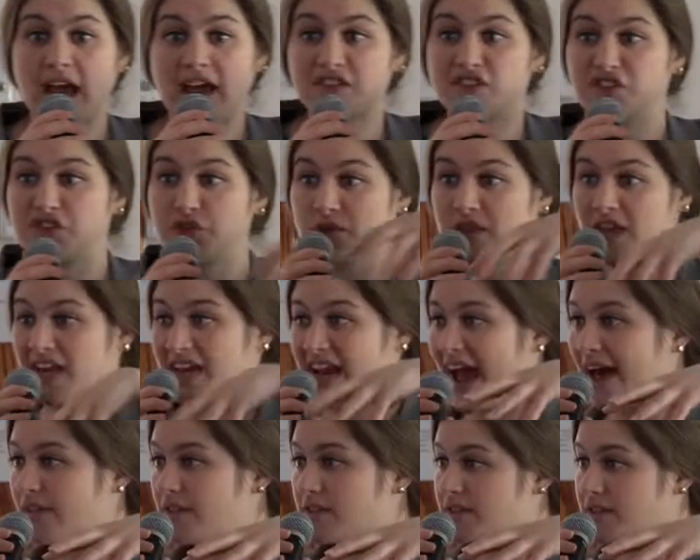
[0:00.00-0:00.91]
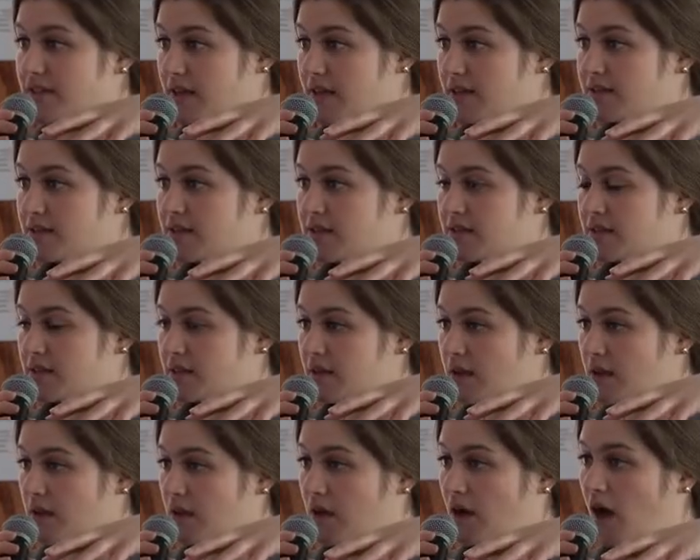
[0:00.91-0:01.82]
had to do the analysis
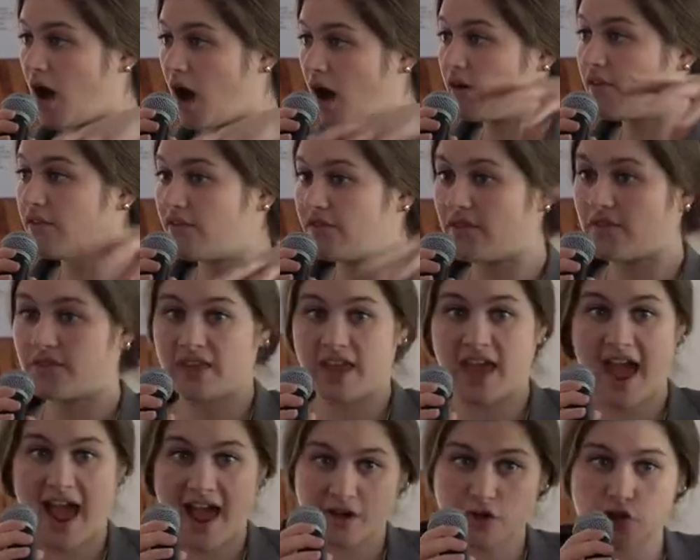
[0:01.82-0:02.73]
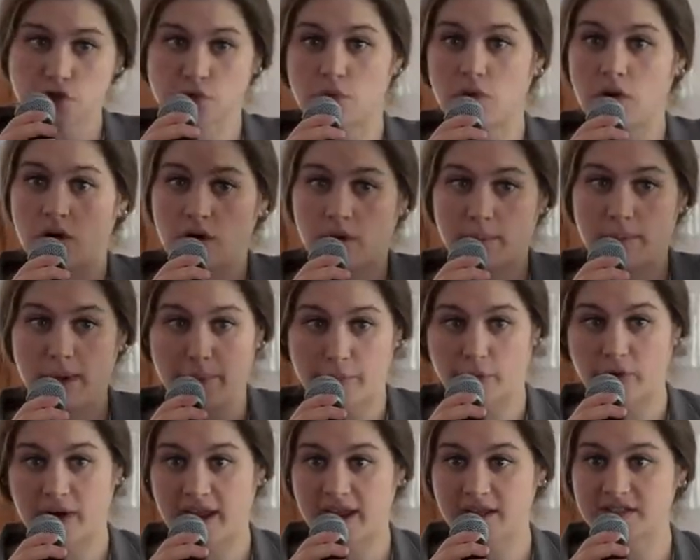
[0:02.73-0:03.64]
of the actual
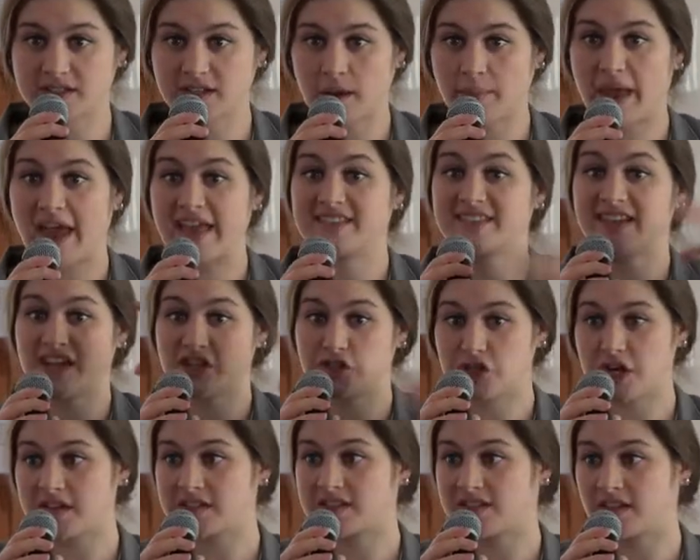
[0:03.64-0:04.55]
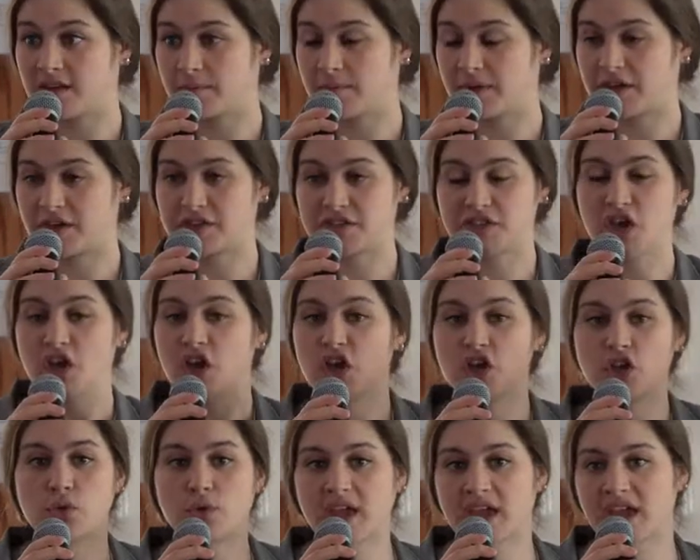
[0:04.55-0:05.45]
memorandum and digest it, because
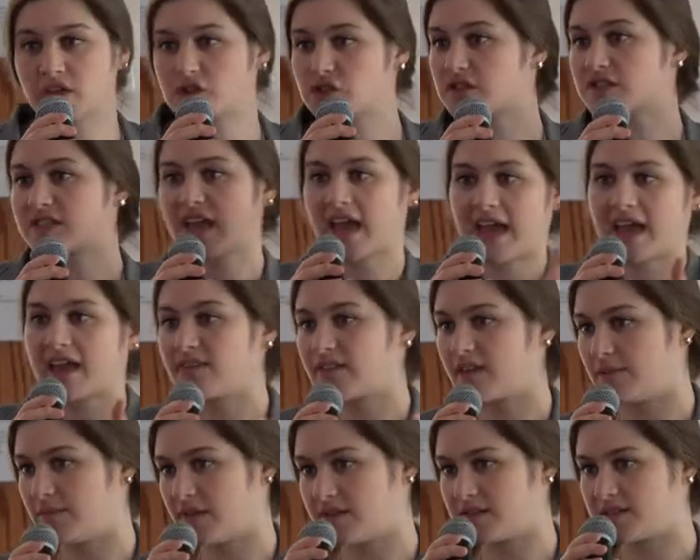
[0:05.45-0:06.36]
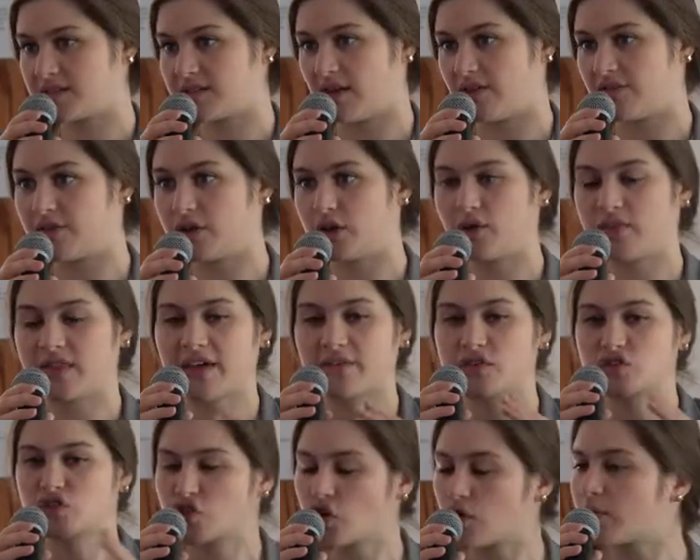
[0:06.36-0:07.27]
you can't just hand them this stuff. You know, they
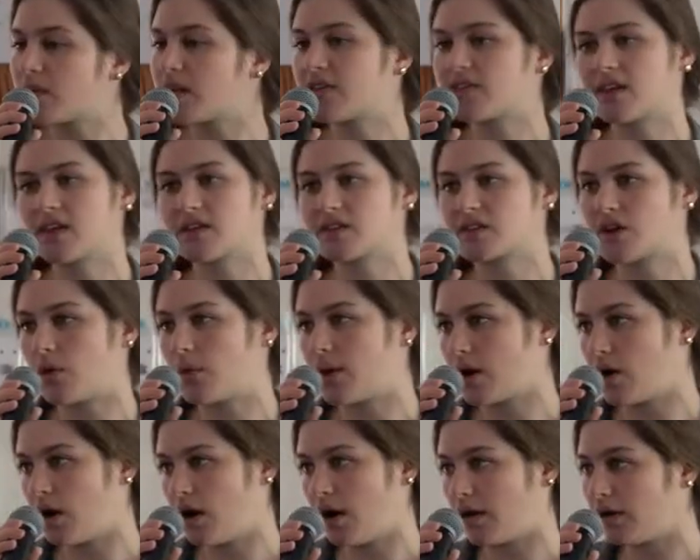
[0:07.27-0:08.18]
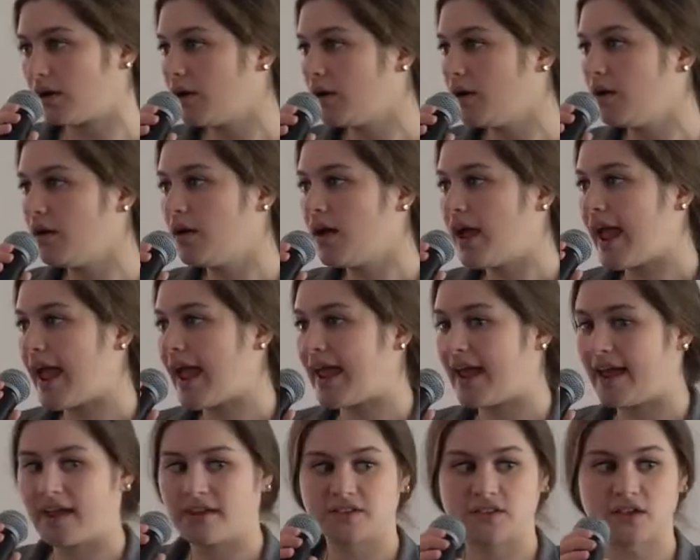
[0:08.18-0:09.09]
have so many things going on.
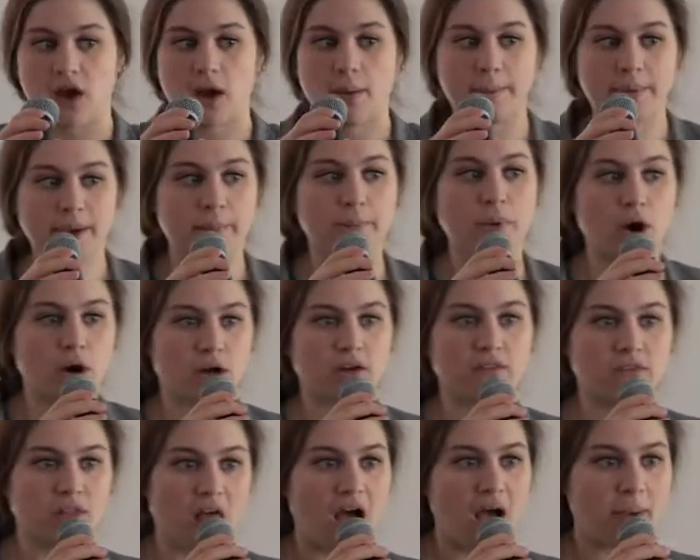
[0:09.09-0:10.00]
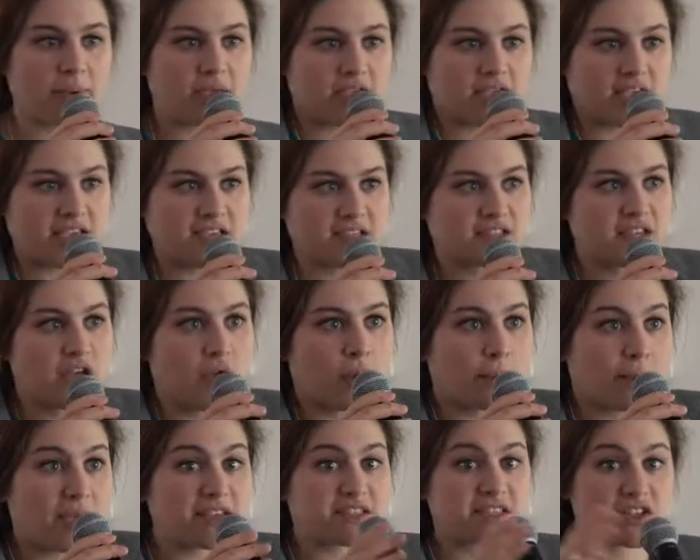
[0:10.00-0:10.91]
And a big part of lobbying is
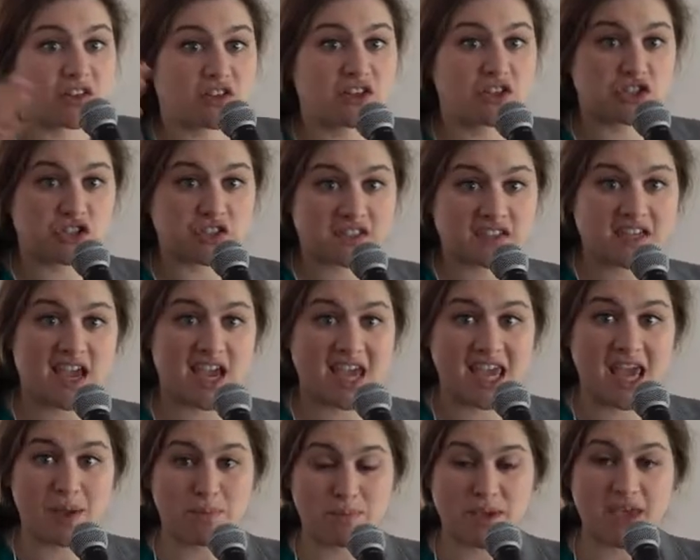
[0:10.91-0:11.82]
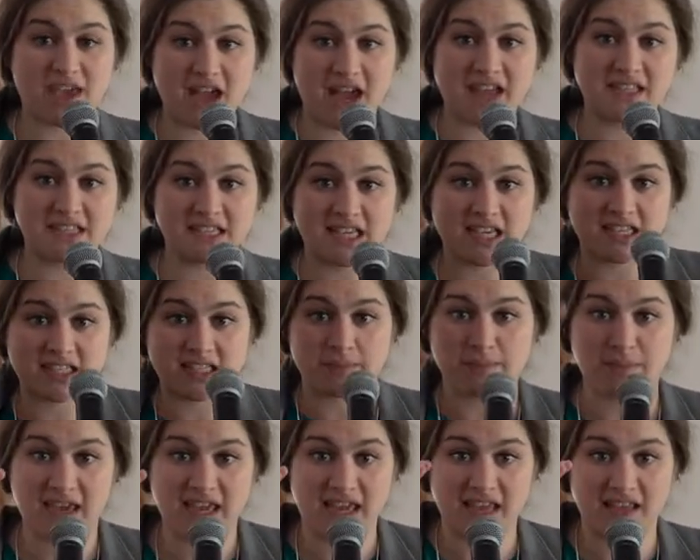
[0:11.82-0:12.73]
basically just taking big ideas
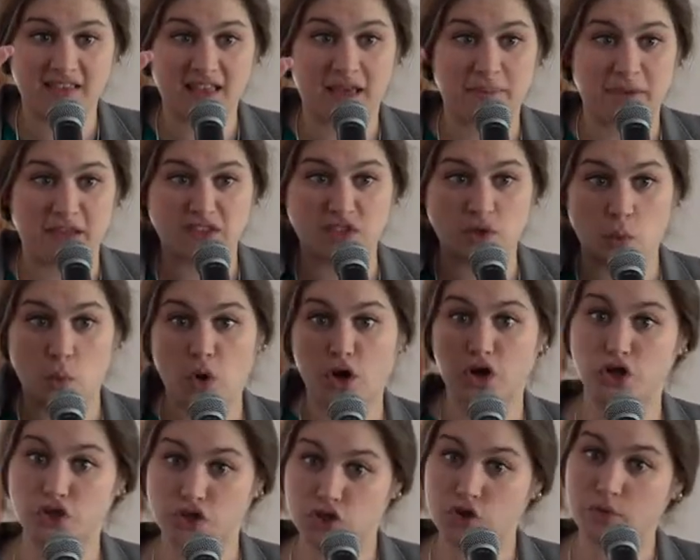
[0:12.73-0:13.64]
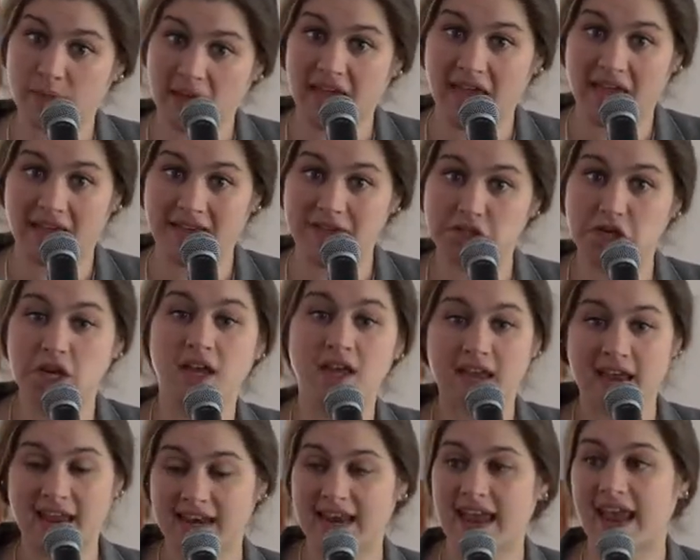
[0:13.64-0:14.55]
and making them into one or two page
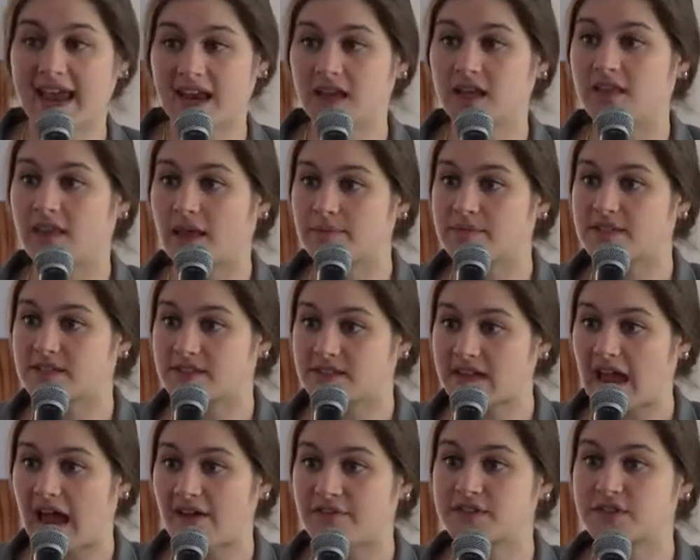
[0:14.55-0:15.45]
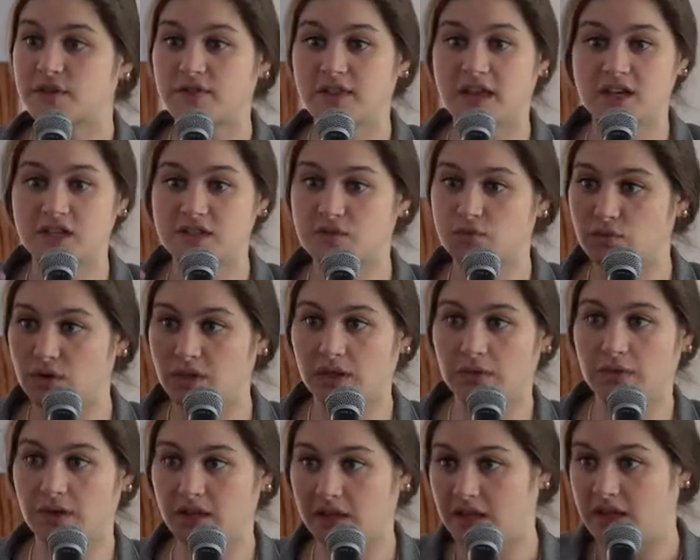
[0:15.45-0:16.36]
and handing them to staff so that it's
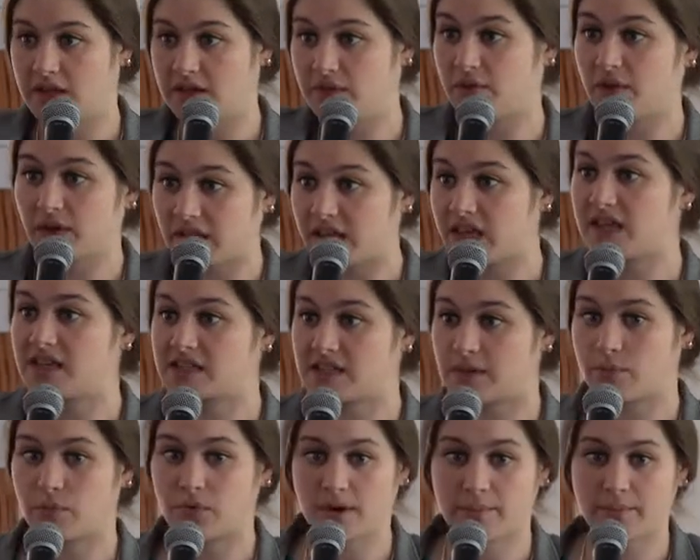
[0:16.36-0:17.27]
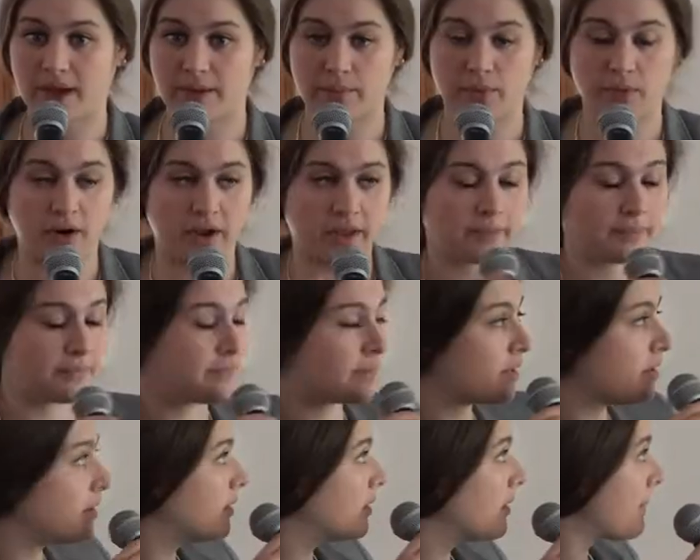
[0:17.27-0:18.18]
really, really, really easy, point by point.
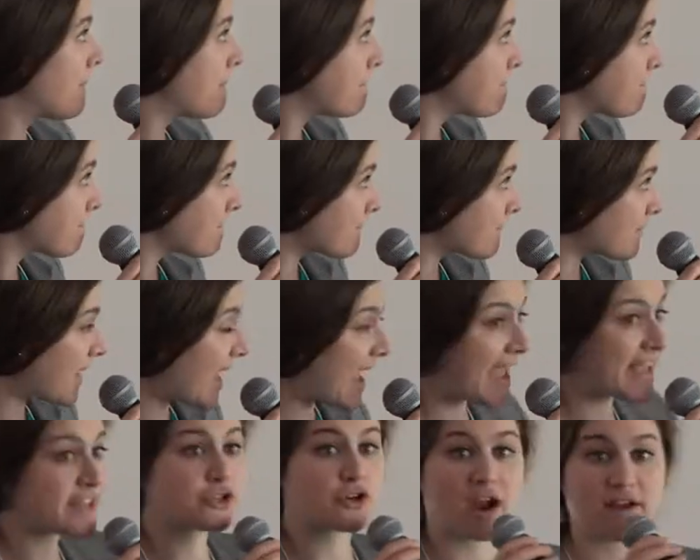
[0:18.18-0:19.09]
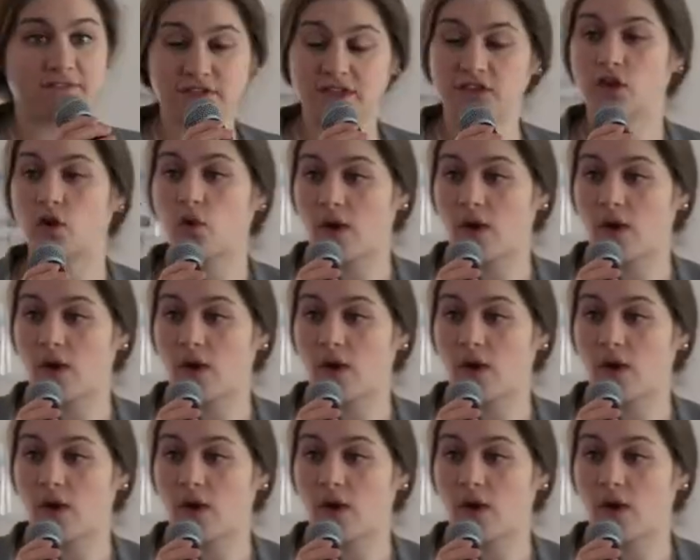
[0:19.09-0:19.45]
And drafting the